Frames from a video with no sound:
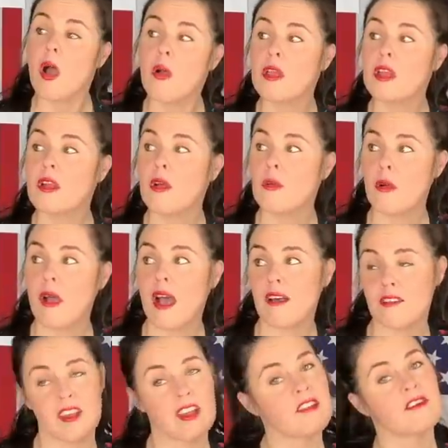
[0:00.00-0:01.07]
oh, you know who
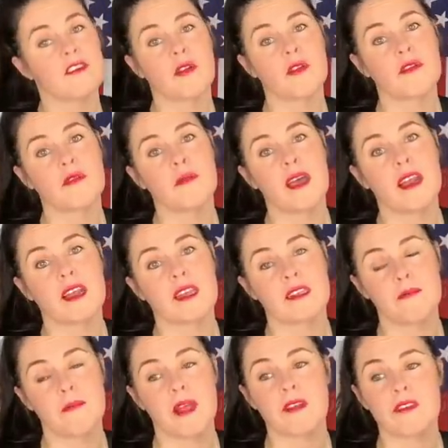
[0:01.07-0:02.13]
else has to go through metal,
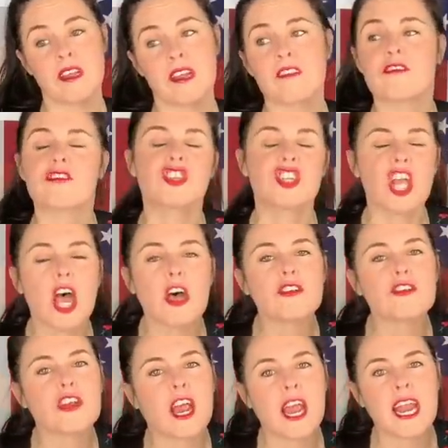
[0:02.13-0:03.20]
metal detectors?
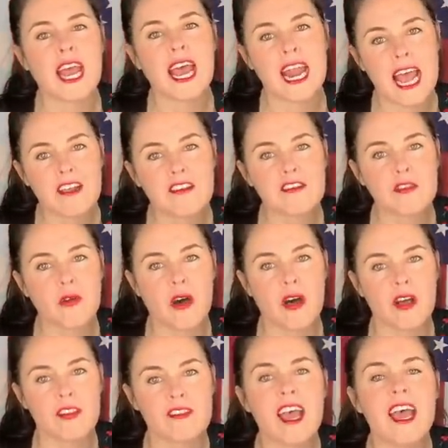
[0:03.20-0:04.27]
Children at high
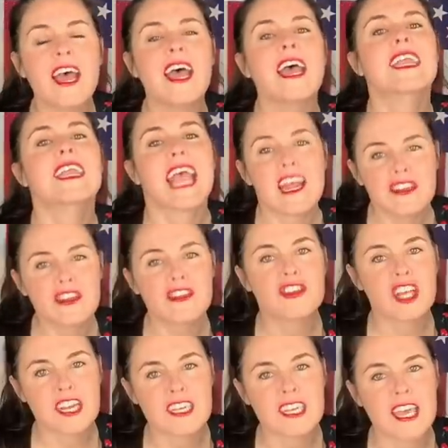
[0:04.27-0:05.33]
schools. Get your
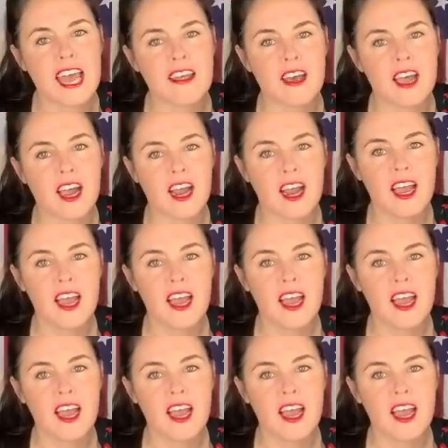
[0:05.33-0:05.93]
shit together.